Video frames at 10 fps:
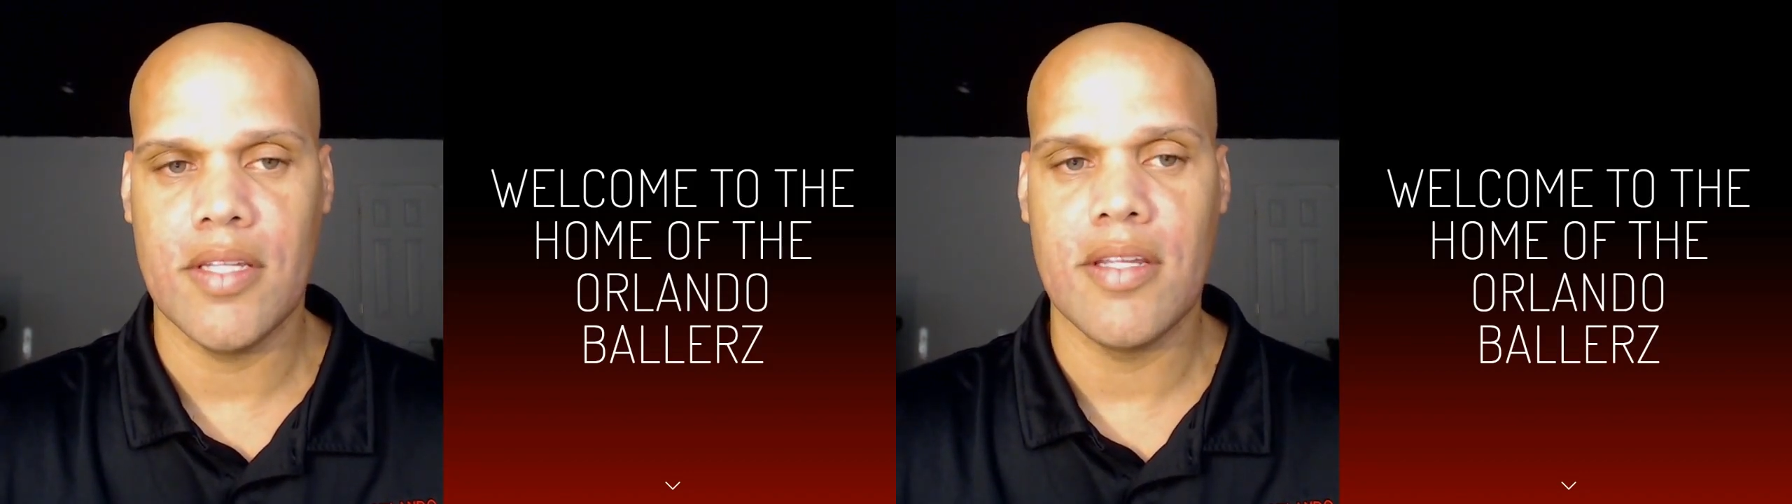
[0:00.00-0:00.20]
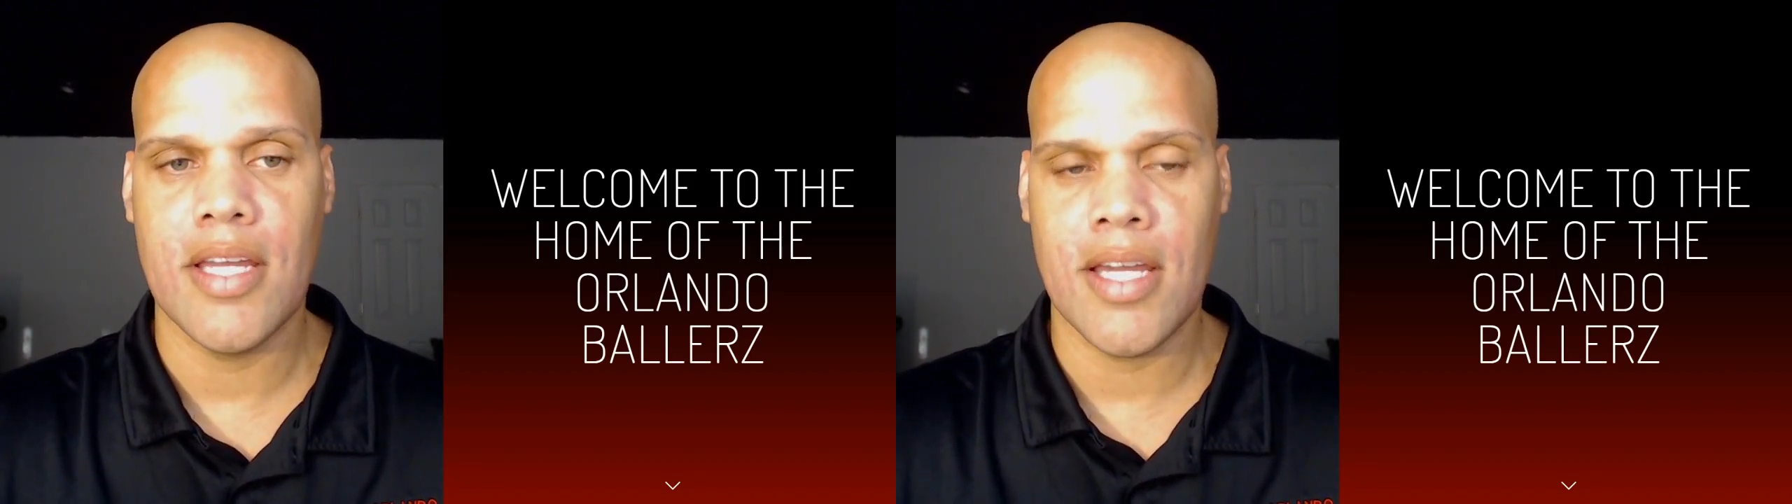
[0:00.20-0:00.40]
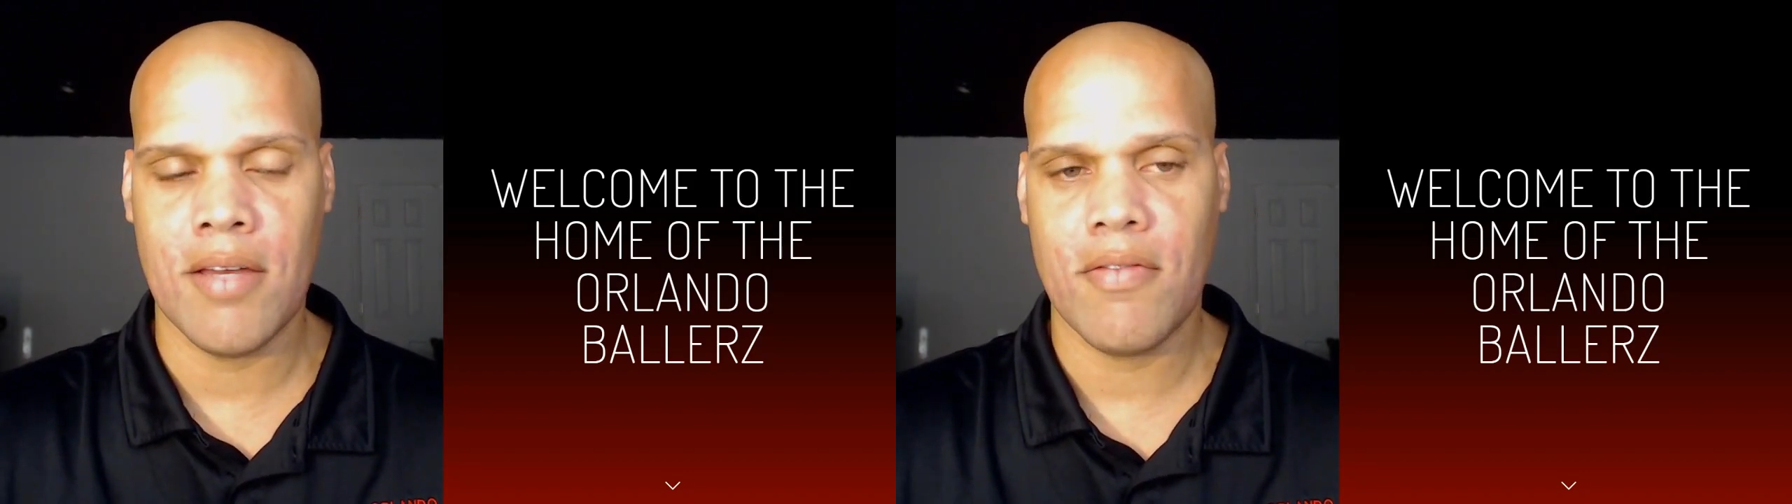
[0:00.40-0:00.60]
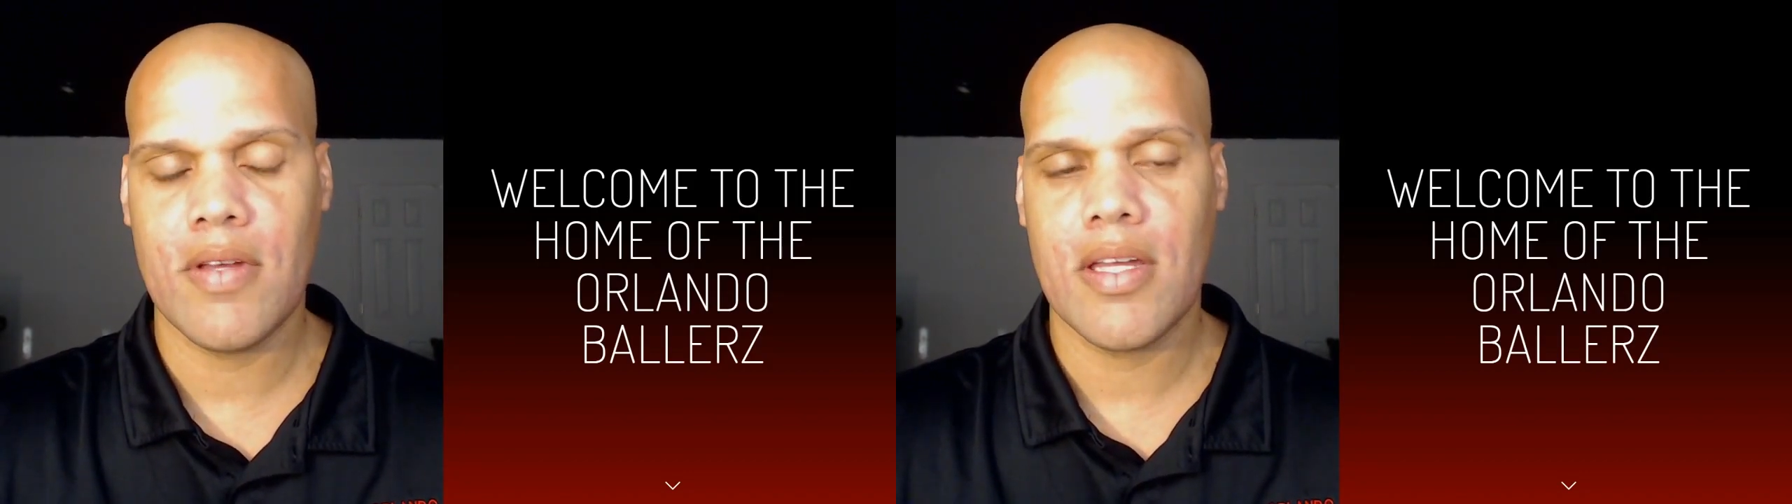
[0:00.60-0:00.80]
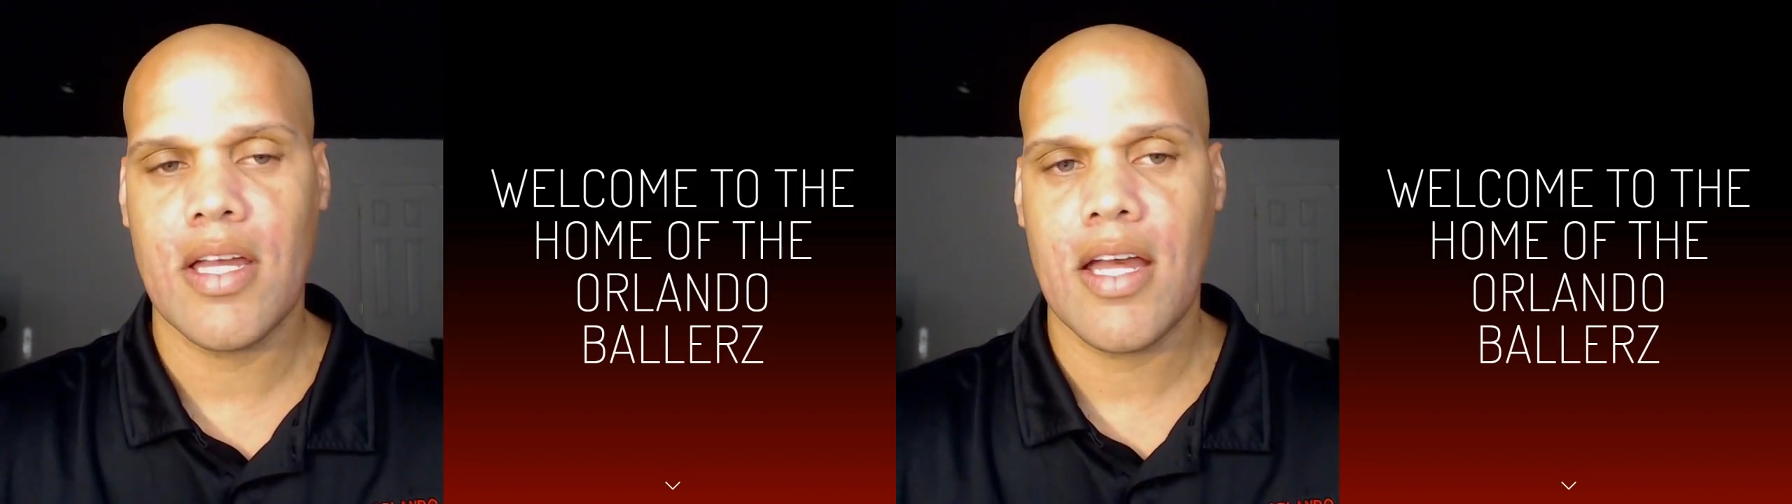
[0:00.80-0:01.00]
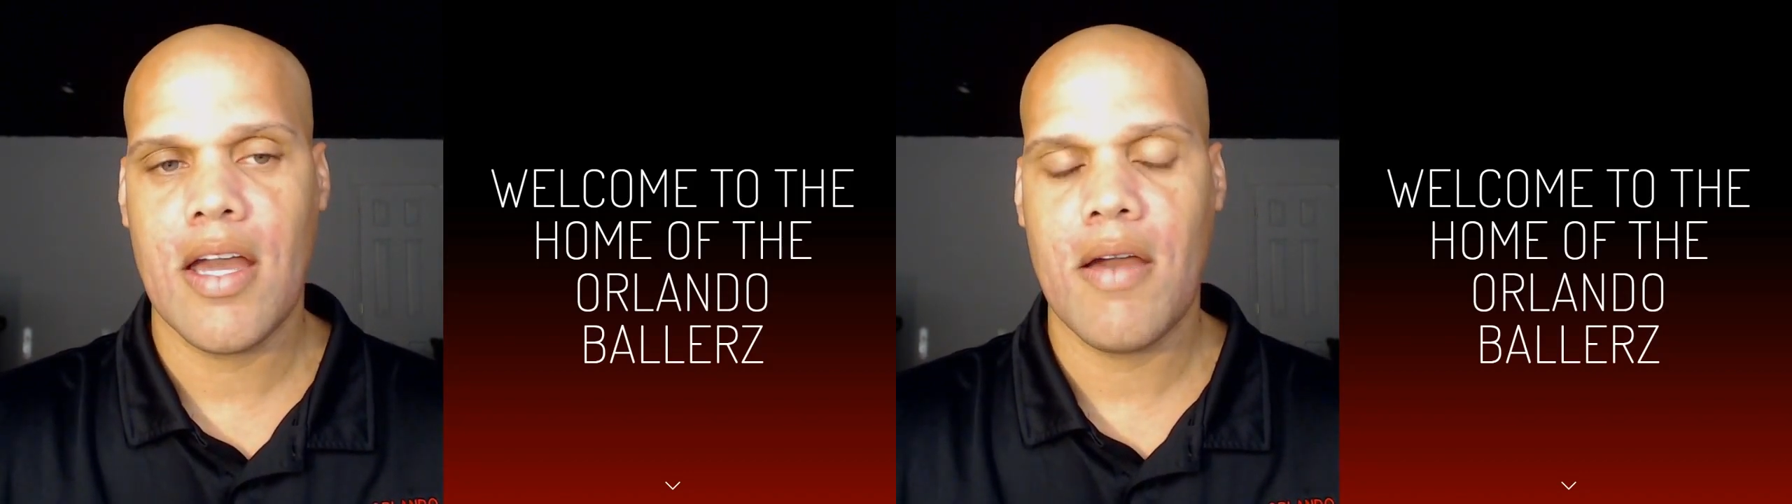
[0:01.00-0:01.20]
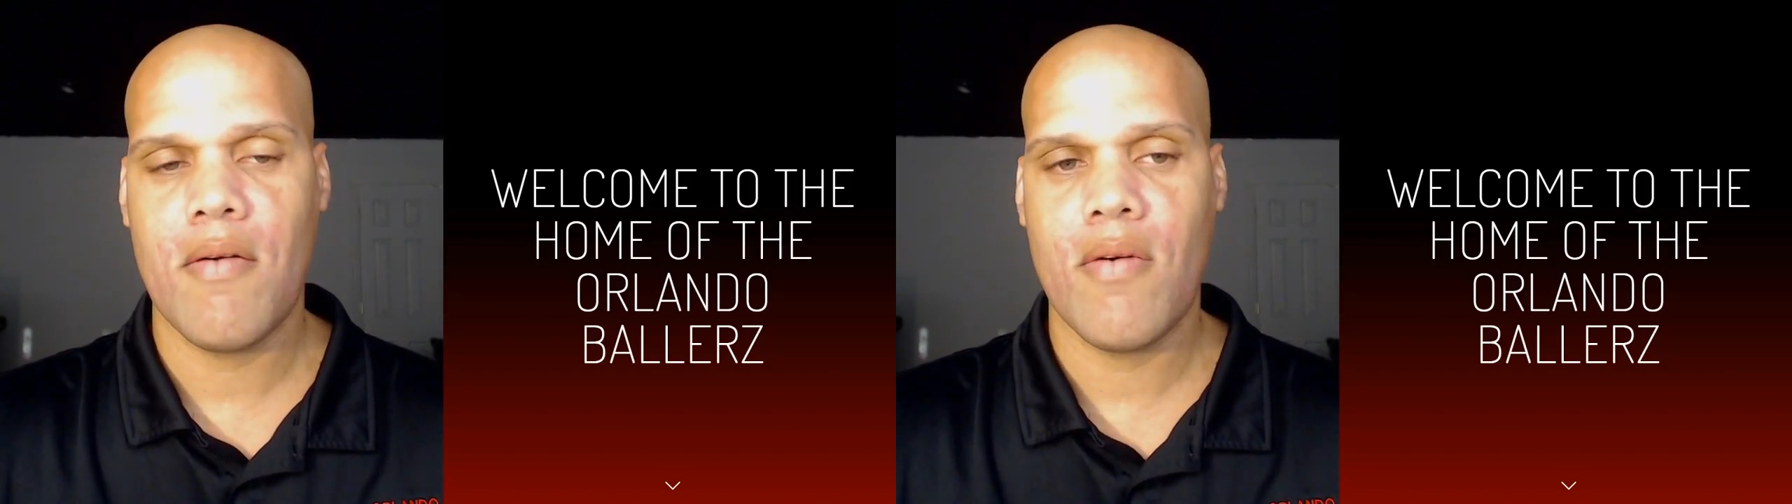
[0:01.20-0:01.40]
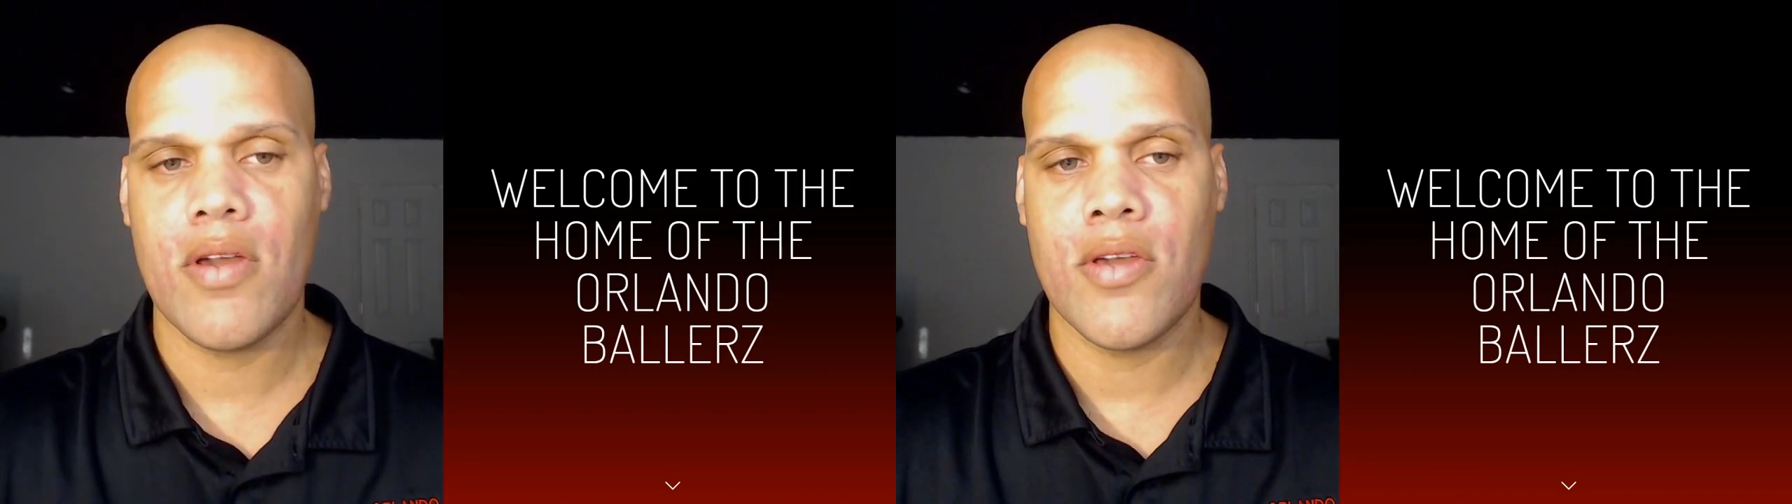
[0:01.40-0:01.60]
if
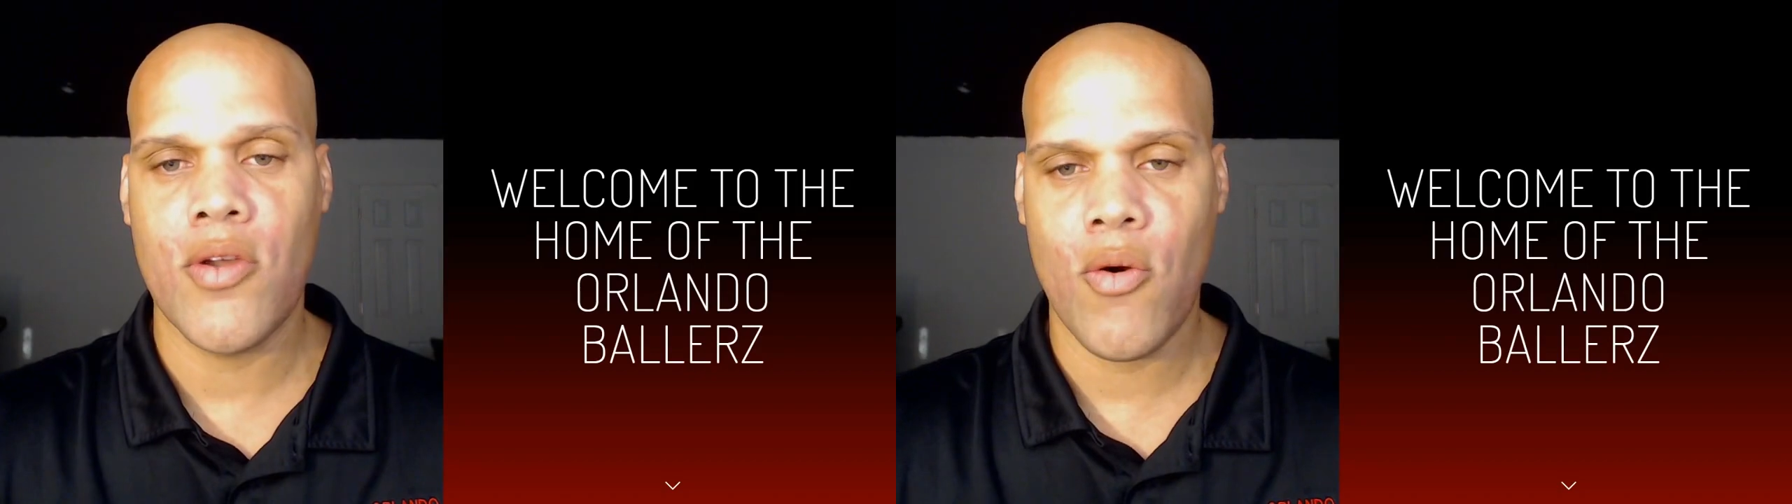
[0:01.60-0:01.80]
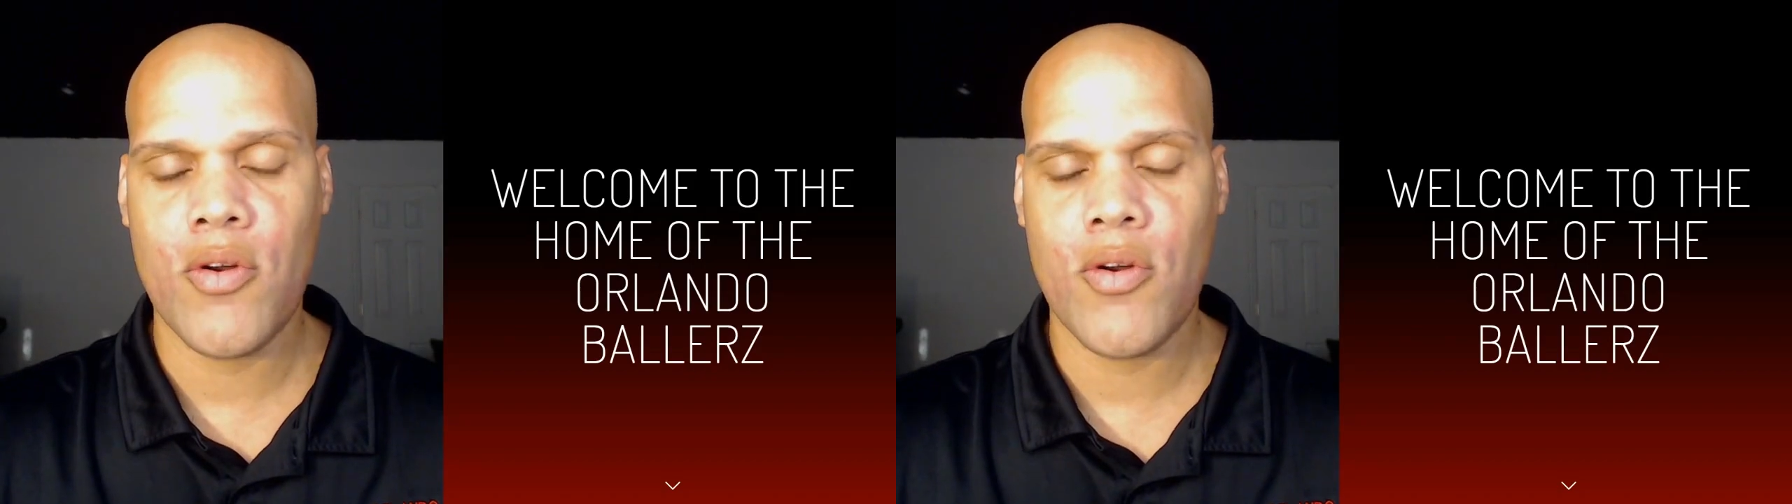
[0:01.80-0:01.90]
your